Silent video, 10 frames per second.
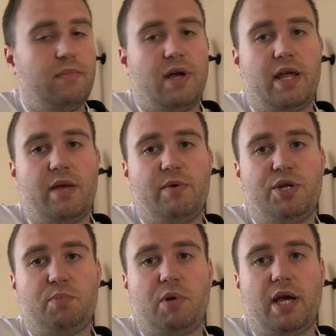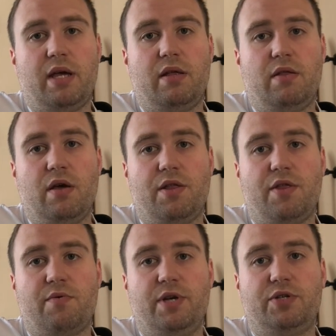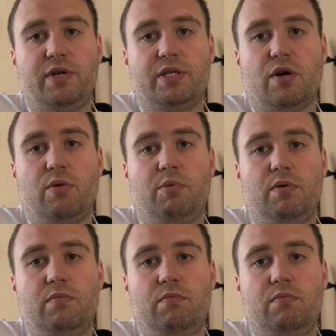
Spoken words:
And then we just play the other three strings open.